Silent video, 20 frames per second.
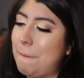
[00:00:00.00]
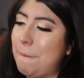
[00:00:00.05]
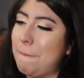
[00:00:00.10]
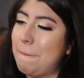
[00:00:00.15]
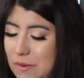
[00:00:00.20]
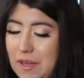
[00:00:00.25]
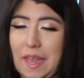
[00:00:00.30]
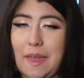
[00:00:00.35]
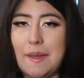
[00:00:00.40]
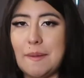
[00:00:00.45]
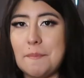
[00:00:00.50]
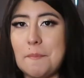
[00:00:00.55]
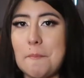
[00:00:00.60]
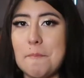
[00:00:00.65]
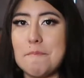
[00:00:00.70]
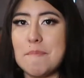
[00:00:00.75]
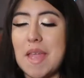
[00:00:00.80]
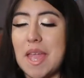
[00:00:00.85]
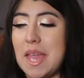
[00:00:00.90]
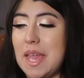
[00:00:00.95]
Okay.
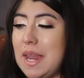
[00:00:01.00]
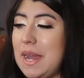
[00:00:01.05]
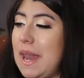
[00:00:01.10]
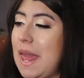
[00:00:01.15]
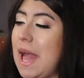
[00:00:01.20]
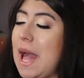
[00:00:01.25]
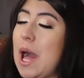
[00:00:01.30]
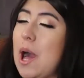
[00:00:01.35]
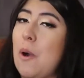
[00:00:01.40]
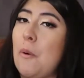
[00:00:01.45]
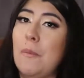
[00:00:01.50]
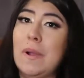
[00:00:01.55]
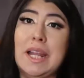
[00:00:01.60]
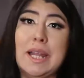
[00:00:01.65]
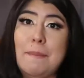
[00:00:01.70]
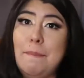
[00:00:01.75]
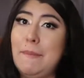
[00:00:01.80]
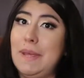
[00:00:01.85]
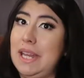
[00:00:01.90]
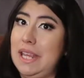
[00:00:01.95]
Now,
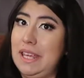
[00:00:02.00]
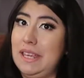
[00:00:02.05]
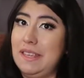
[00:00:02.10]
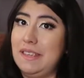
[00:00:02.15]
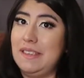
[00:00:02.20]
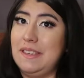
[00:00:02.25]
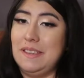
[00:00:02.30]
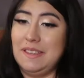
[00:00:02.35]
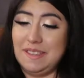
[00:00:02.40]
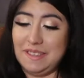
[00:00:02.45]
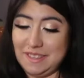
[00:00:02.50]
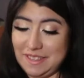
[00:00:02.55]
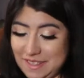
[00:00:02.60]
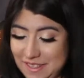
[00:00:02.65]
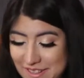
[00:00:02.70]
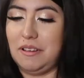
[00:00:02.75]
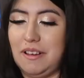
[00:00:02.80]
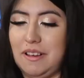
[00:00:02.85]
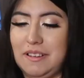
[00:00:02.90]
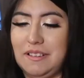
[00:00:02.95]
wait a minute.
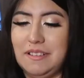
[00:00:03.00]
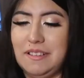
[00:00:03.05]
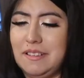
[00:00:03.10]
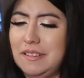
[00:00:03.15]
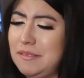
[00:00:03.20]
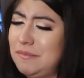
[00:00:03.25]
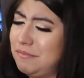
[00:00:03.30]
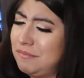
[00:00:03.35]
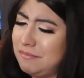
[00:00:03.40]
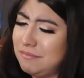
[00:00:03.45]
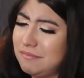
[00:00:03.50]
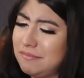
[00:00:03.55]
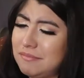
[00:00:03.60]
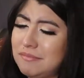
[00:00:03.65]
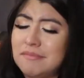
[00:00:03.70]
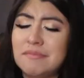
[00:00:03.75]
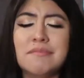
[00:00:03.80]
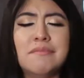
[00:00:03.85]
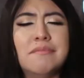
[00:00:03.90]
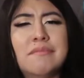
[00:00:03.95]
Hold on.
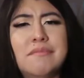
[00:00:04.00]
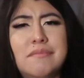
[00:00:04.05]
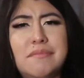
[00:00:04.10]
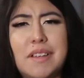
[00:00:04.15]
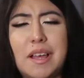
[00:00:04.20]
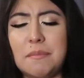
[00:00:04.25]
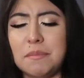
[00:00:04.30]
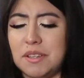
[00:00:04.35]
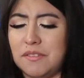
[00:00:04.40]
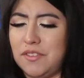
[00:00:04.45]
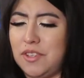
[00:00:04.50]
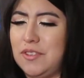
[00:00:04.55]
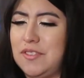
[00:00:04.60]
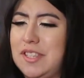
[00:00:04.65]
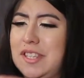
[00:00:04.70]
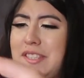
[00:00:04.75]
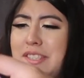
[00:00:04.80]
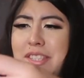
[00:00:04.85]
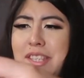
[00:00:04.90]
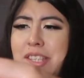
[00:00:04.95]
I'm
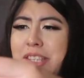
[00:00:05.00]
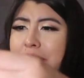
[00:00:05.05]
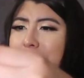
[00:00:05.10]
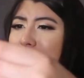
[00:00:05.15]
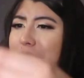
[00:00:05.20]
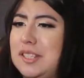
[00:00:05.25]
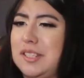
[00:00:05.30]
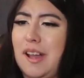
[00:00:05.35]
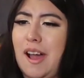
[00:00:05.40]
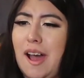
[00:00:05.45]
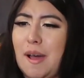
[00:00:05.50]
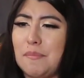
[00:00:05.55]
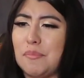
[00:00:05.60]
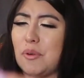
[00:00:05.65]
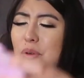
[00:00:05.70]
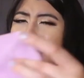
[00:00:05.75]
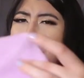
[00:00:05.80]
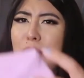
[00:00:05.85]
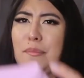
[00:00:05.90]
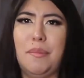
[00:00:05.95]
confused. Is this the top
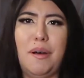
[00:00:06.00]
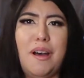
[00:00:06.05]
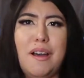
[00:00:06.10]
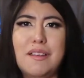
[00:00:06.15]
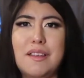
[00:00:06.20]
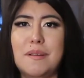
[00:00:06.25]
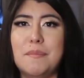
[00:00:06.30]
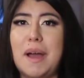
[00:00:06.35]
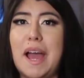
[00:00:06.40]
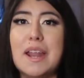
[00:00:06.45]
or the bottom?